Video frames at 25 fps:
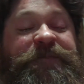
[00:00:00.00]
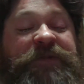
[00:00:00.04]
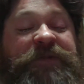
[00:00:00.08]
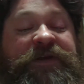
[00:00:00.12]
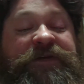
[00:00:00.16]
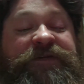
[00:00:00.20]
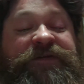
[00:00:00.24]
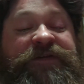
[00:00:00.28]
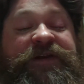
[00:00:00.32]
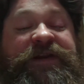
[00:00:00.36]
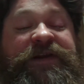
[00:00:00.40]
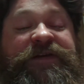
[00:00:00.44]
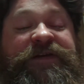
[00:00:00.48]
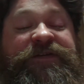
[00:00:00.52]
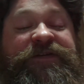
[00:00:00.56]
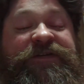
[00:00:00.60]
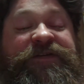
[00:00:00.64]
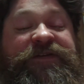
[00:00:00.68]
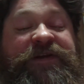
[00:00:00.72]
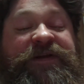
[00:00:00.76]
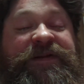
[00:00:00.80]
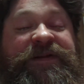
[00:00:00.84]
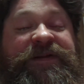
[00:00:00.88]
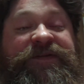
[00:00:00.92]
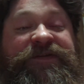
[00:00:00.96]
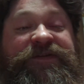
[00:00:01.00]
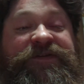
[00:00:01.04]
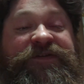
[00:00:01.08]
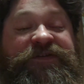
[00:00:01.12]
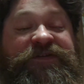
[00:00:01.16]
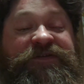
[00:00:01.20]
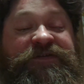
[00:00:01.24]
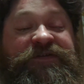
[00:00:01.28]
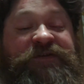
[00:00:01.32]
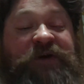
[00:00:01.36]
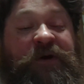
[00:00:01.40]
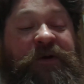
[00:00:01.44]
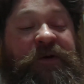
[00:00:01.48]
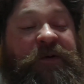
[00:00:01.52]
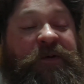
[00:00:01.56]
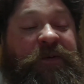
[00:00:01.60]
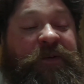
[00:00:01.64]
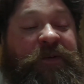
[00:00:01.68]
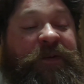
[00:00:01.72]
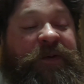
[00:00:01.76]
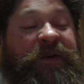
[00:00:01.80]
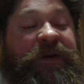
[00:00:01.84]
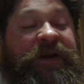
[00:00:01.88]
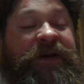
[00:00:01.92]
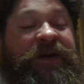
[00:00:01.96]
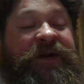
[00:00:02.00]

sitting still as stone,